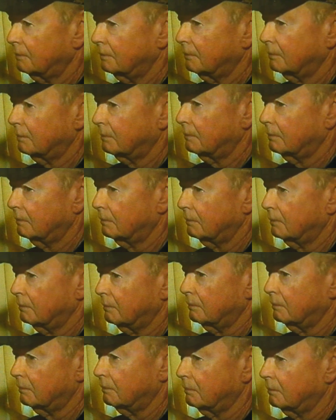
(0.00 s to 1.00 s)
a
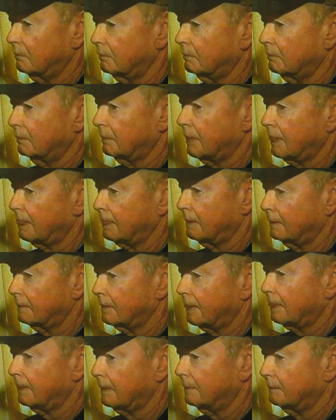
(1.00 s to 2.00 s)
CIA operative
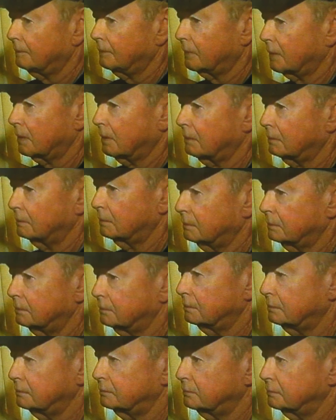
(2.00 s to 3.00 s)
for,
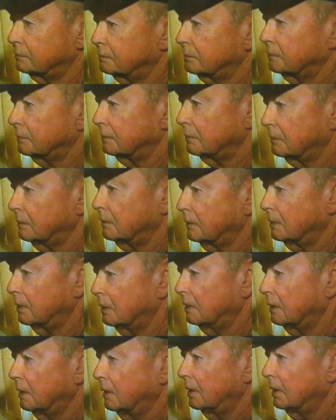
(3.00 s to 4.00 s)
working with the
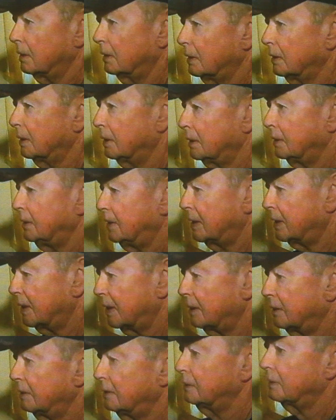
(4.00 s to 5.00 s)
Mujahideen against the
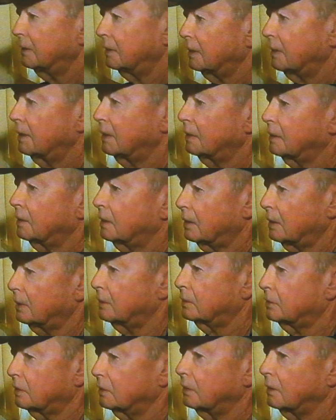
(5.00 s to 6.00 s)
Russians.
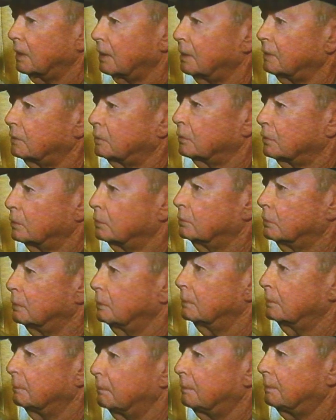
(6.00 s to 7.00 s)
And it
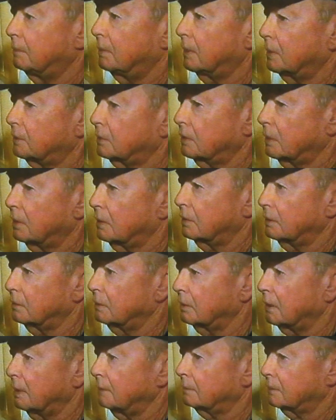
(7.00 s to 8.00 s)
was,
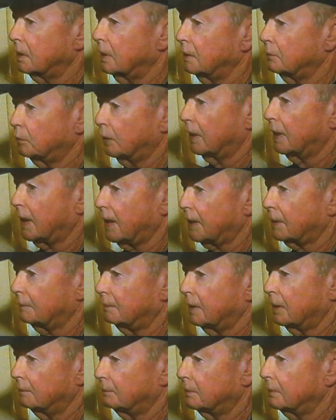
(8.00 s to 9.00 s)
I don't know,
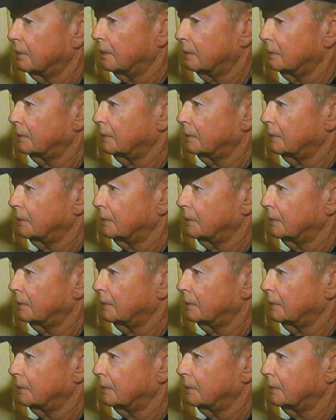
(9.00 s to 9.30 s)
see these